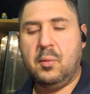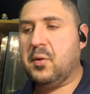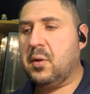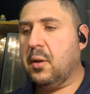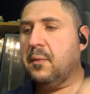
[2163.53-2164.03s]
own
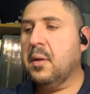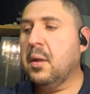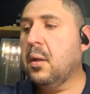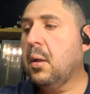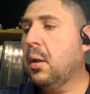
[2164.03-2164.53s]
stuff.
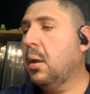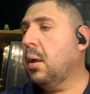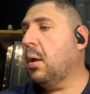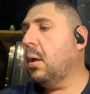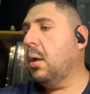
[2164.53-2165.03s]

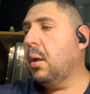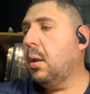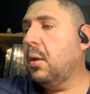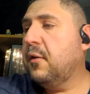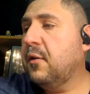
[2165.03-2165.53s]
Uh,
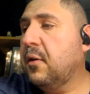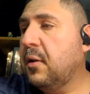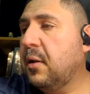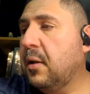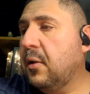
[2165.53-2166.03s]

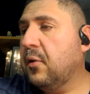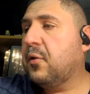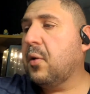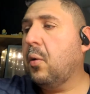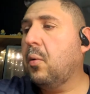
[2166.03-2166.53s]

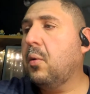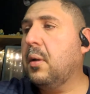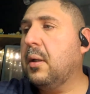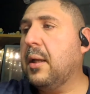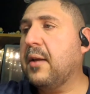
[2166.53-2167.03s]
so
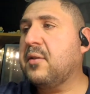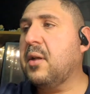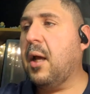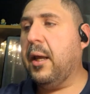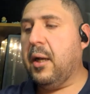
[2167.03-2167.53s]
last
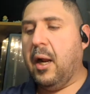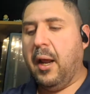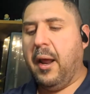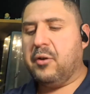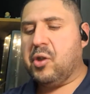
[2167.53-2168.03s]
night I
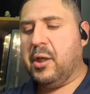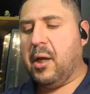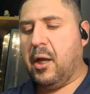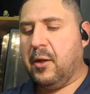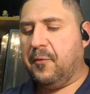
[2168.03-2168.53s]
actually
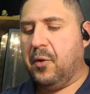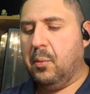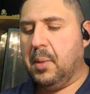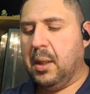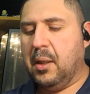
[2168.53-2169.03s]
got a few
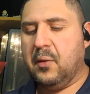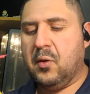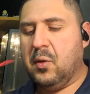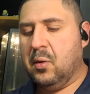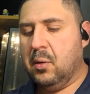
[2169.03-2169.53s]

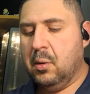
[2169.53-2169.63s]
minutes,